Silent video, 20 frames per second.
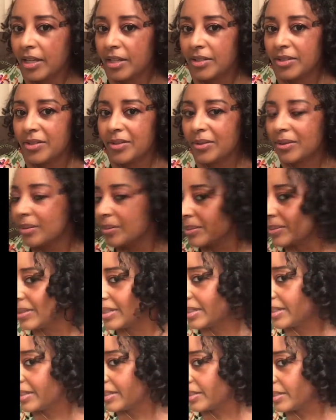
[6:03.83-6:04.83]

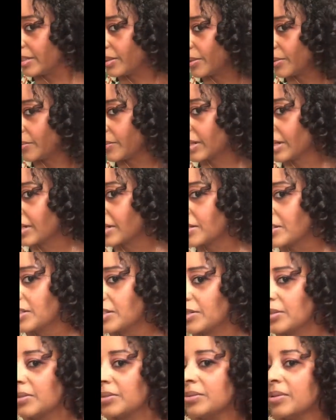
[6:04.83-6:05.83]
Normally, when I
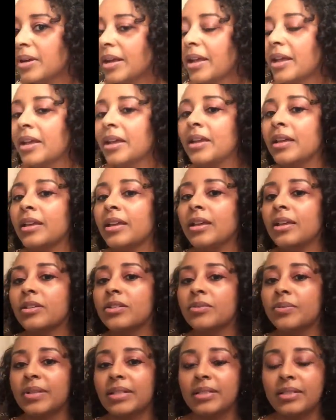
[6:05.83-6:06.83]
do a
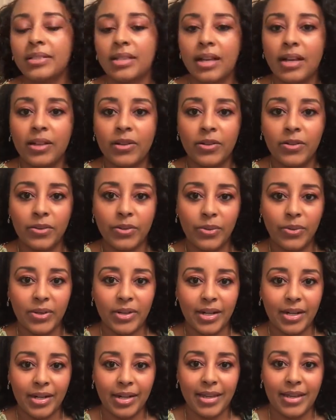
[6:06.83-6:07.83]
twist out
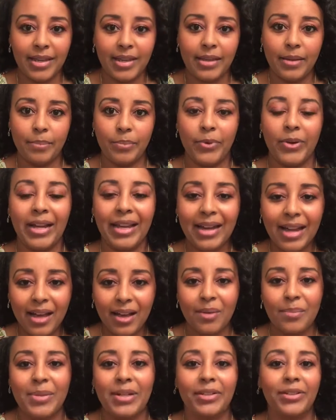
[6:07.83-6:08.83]
or a braid
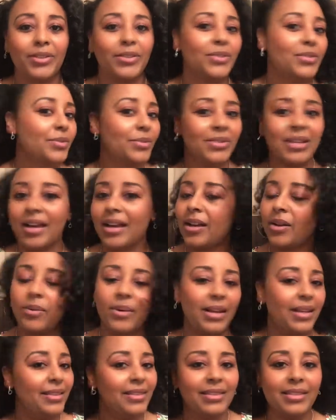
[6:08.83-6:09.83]
out, my curls are not
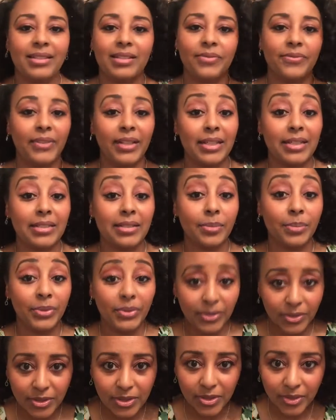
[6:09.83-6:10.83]
quite this
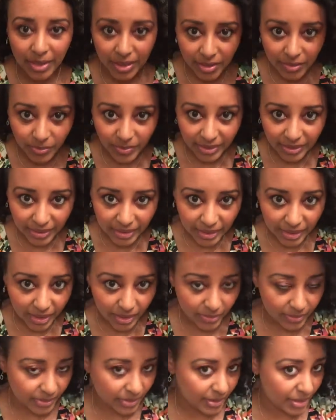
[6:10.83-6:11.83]
flexible, so that's one thing I
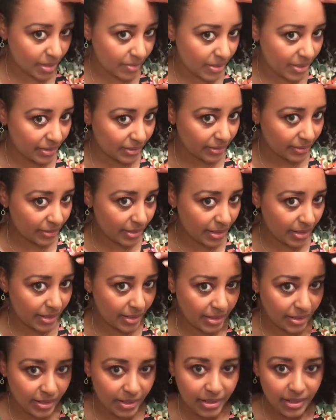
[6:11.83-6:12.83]
will say about the
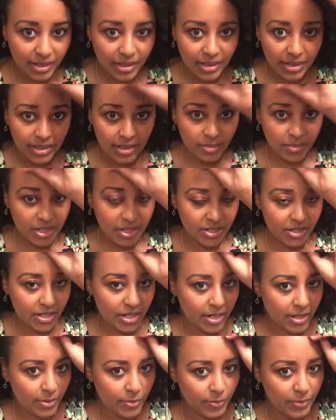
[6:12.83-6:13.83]
line. It makes your
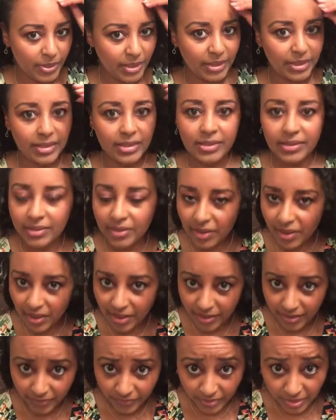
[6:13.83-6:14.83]
hair really
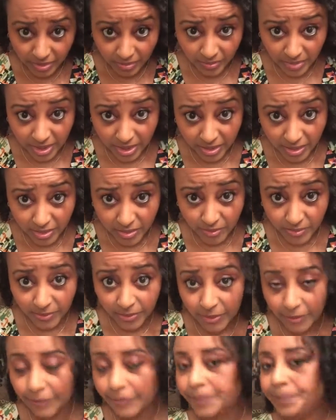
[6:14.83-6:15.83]
soft and
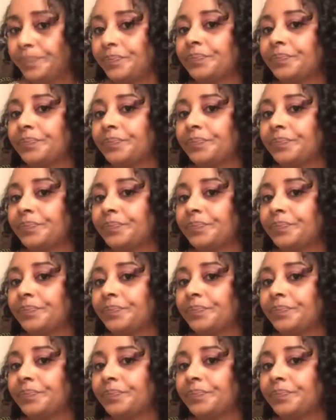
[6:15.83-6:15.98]
manageable.